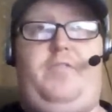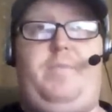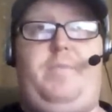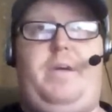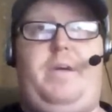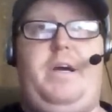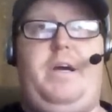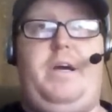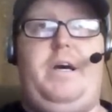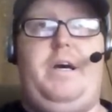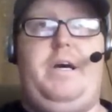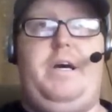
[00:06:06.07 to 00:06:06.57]

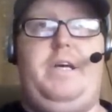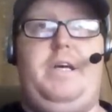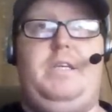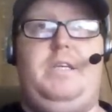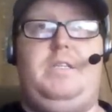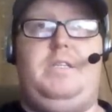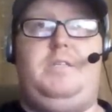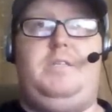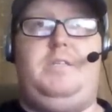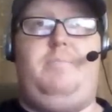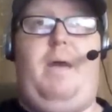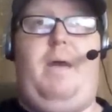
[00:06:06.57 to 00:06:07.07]

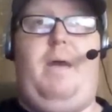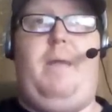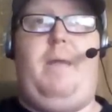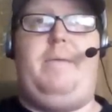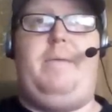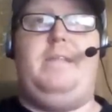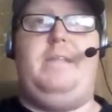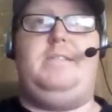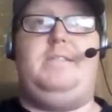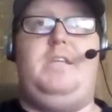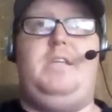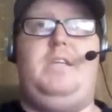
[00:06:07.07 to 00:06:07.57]
because
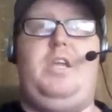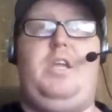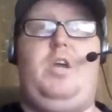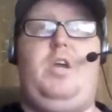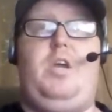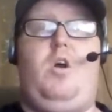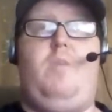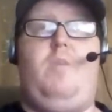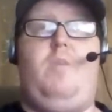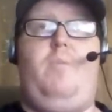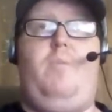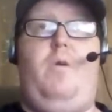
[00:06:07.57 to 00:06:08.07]
Bobby and Cindy
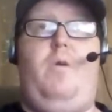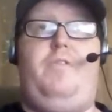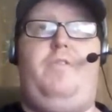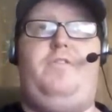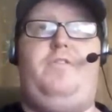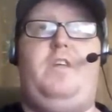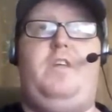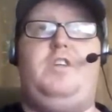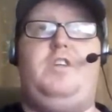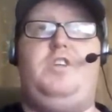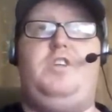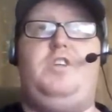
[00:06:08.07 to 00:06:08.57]
are both
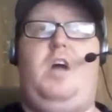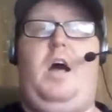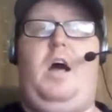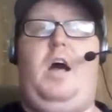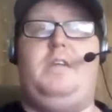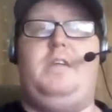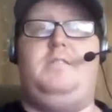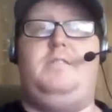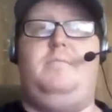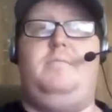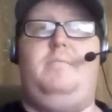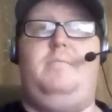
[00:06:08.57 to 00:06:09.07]
such
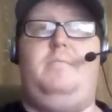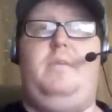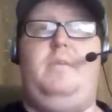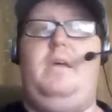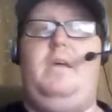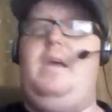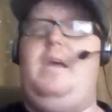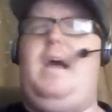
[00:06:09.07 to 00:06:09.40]
awesome,